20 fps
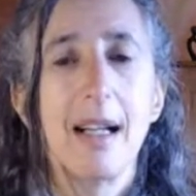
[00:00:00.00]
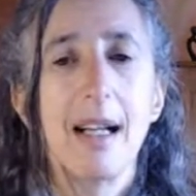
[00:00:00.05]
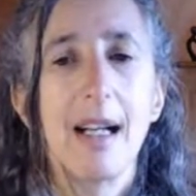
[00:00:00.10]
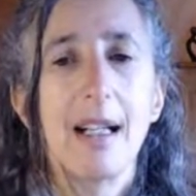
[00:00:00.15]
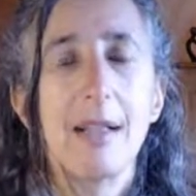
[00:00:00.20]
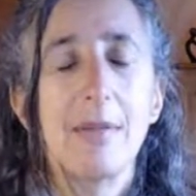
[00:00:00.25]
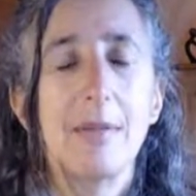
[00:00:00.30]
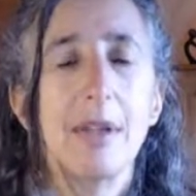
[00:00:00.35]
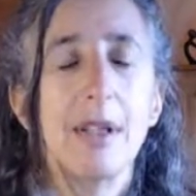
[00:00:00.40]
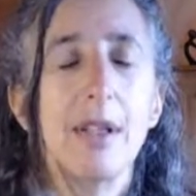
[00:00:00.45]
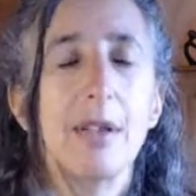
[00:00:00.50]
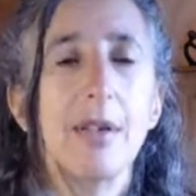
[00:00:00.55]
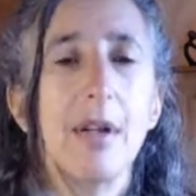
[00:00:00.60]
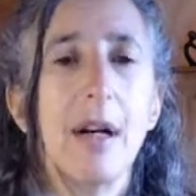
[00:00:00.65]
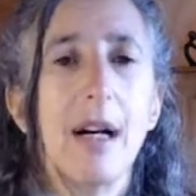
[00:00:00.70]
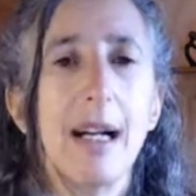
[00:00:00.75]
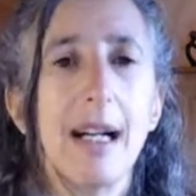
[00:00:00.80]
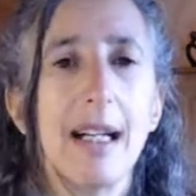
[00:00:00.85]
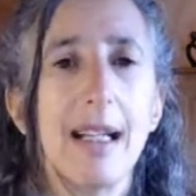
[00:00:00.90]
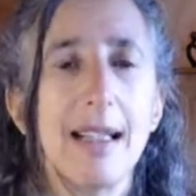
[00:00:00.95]
And put your
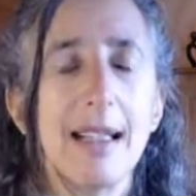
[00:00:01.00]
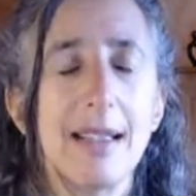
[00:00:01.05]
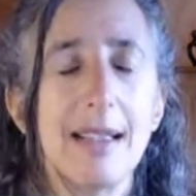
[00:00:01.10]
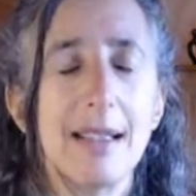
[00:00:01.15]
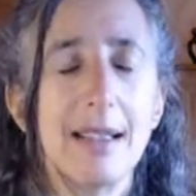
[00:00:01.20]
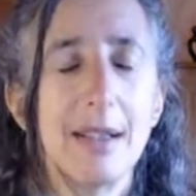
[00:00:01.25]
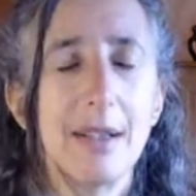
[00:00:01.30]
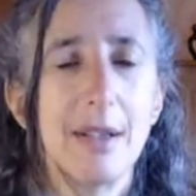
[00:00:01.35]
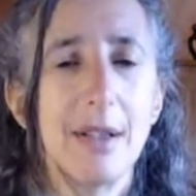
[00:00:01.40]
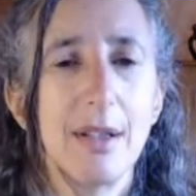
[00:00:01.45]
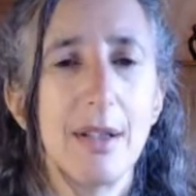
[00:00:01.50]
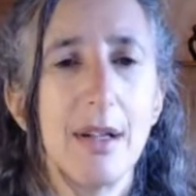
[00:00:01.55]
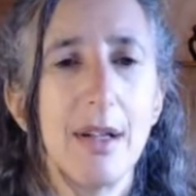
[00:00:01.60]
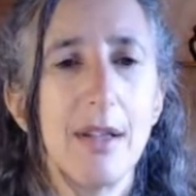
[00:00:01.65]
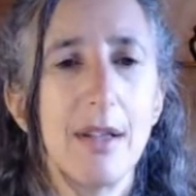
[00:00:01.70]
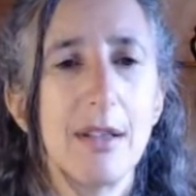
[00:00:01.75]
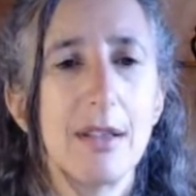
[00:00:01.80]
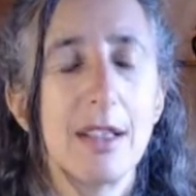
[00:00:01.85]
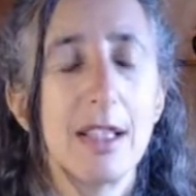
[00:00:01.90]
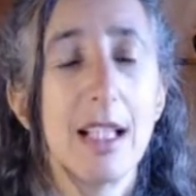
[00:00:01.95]
hands on your
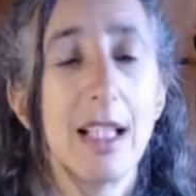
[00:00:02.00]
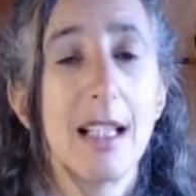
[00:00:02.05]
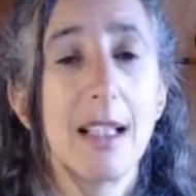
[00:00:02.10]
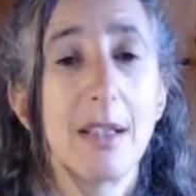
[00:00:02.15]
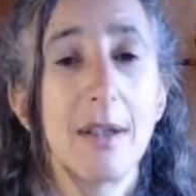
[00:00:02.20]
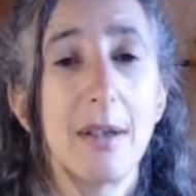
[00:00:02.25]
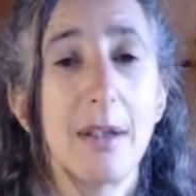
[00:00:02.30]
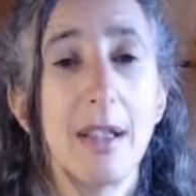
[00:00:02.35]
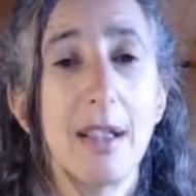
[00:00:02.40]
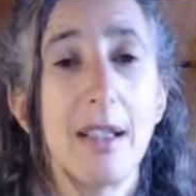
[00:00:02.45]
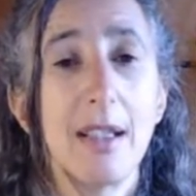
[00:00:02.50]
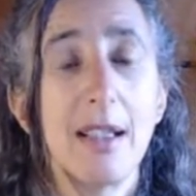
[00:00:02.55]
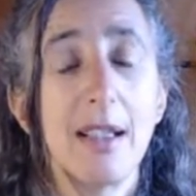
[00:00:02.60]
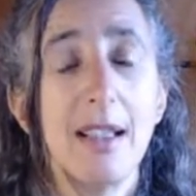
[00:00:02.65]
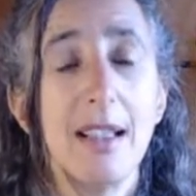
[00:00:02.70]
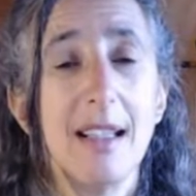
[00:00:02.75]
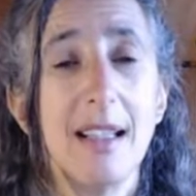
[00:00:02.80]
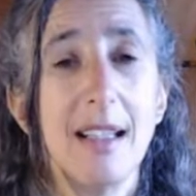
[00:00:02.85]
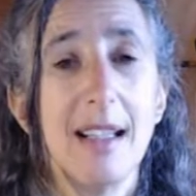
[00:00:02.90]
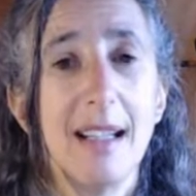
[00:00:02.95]
heart chakra
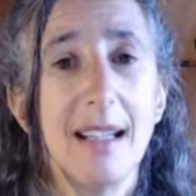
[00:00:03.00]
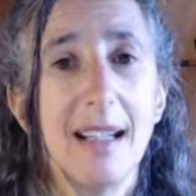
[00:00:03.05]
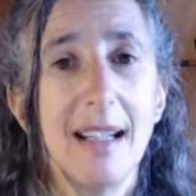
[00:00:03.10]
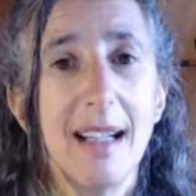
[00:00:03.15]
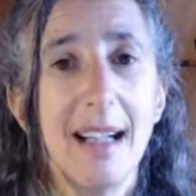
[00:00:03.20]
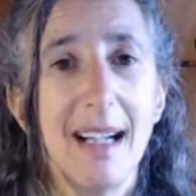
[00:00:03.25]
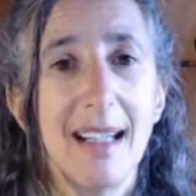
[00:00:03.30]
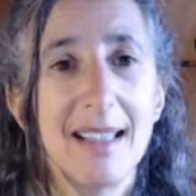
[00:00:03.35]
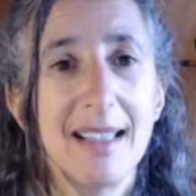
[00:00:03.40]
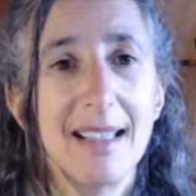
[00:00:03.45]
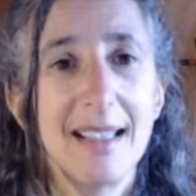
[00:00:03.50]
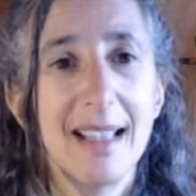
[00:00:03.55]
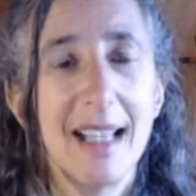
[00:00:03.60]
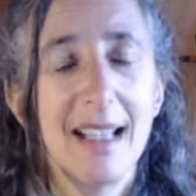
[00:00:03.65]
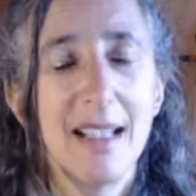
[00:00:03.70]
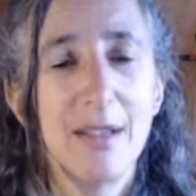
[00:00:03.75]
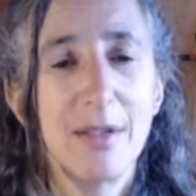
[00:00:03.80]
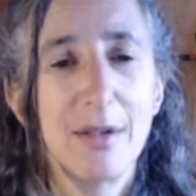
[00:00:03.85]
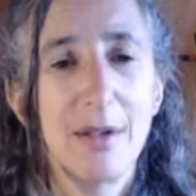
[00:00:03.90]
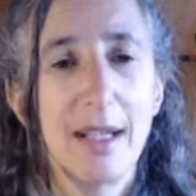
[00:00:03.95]
and
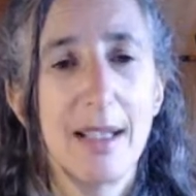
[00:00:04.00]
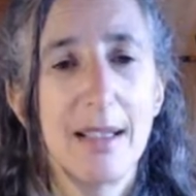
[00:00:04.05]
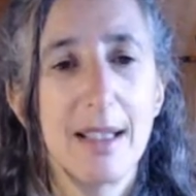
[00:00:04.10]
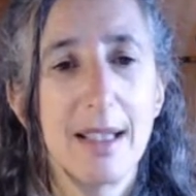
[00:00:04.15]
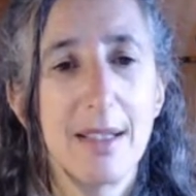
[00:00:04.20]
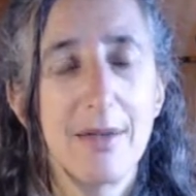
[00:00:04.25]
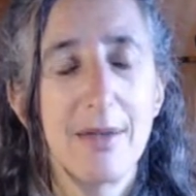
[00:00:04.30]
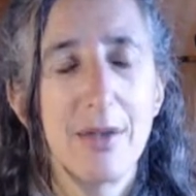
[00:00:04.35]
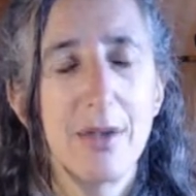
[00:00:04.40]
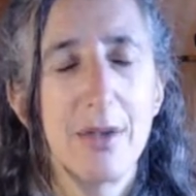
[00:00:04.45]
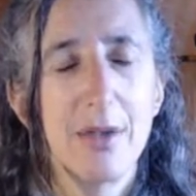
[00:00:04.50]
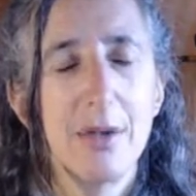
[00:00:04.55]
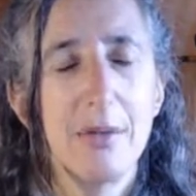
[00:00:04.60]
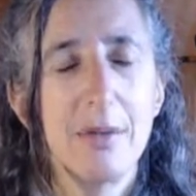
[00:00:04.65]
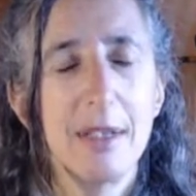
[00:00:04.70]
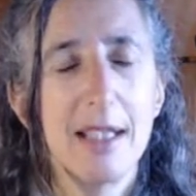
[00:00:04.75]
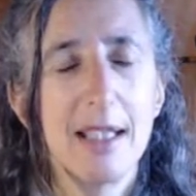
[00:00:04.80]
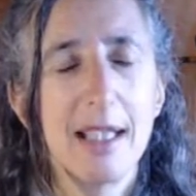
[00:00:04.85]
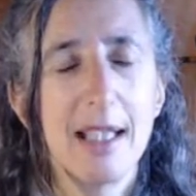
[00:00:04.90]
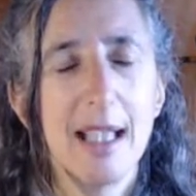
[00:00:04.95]
say transform,
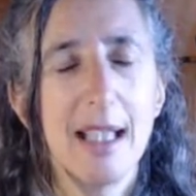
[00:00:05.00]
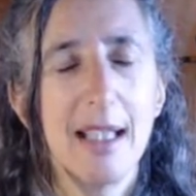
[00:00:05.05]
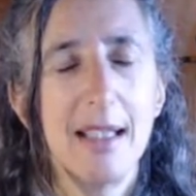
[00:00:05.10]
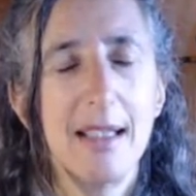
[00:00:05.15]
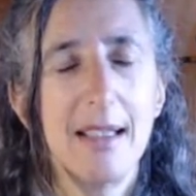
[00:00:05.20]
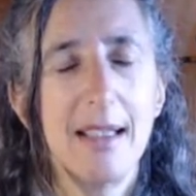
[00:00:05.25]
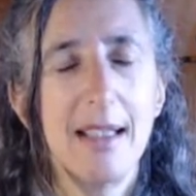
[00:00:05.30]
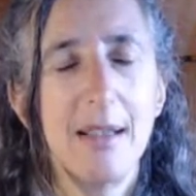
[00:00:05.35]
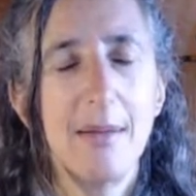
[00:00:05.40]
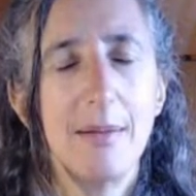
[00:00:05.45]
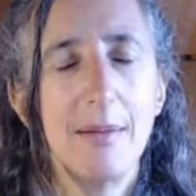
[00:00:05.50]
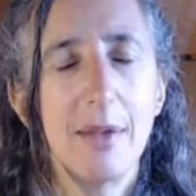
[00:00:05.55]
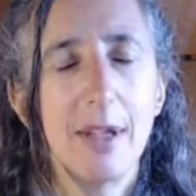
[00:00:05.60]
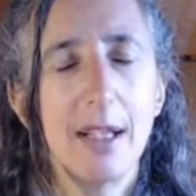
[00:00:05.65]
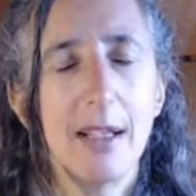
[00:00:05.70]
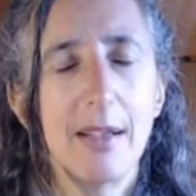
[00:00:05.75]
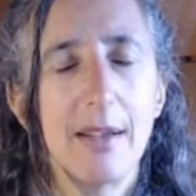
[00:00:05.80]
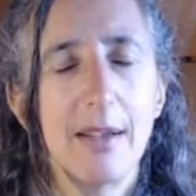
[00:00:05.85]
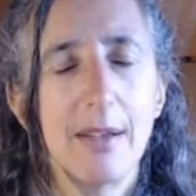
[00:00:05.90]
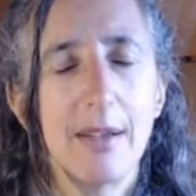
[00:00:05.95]
and take a deep
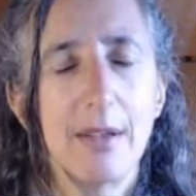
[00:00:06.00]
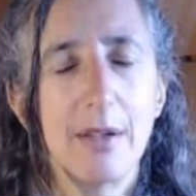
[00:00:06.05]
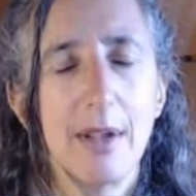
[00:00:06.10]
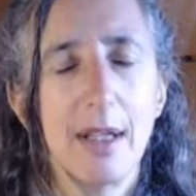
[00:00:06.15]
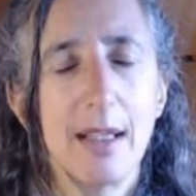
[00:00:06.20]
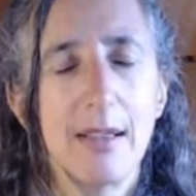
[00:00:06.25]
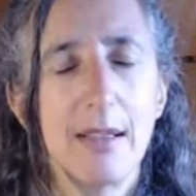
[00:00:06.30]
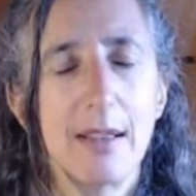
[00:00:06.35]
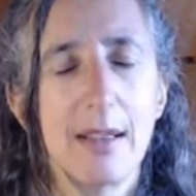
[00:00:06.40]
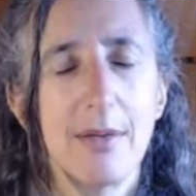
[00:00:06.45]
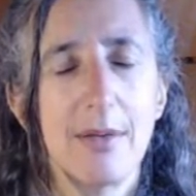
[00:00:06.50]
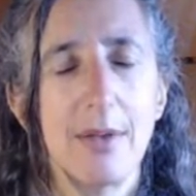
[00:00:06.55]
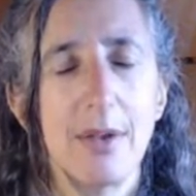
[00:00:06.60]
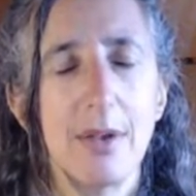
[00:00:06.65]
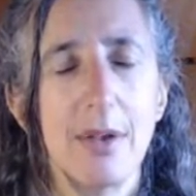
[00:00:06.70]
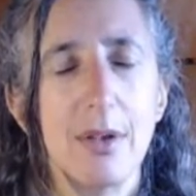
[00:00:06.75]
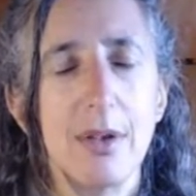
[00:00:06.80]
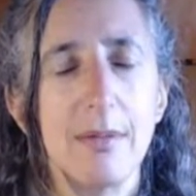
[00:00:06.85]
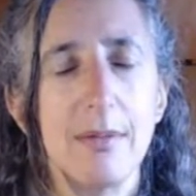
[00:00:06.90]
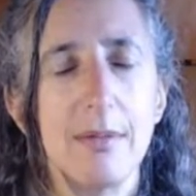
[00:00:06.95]
breath.
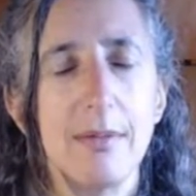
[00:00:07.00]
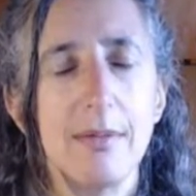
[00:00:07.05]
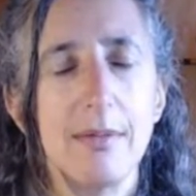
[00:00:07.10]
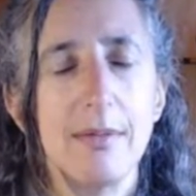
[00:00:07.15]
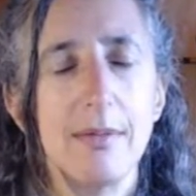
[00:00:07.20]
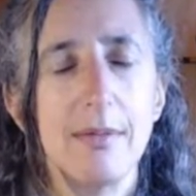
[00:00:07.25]
Transform.